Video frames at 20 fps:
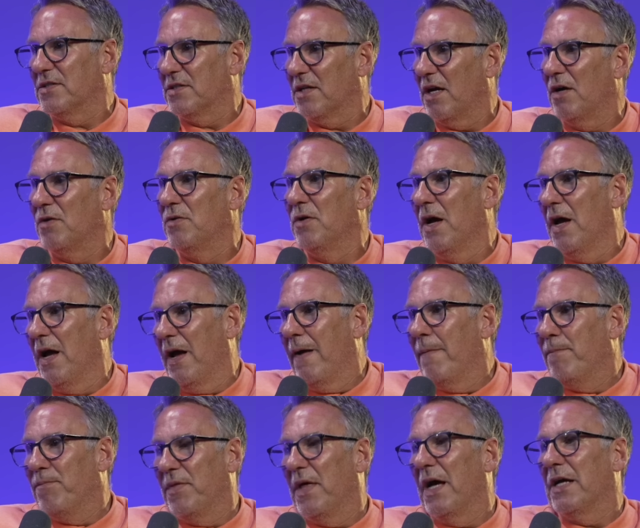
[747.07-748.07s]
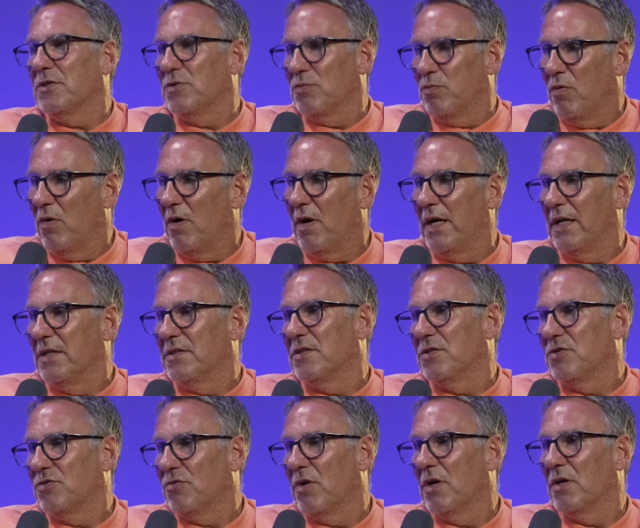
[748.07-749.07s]
So that's why it's a
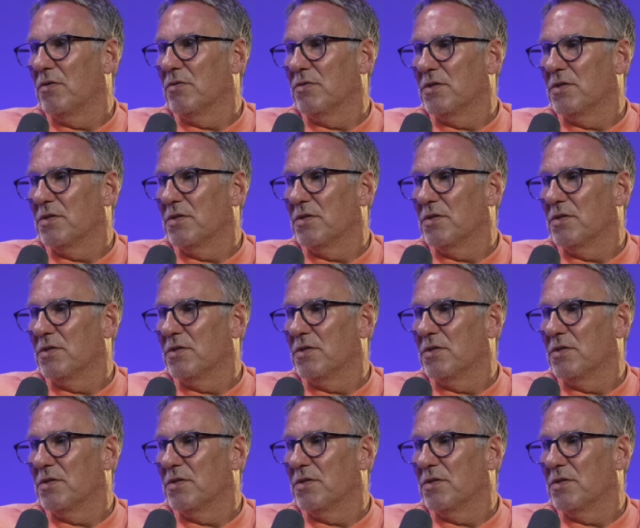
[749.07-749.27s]
struggle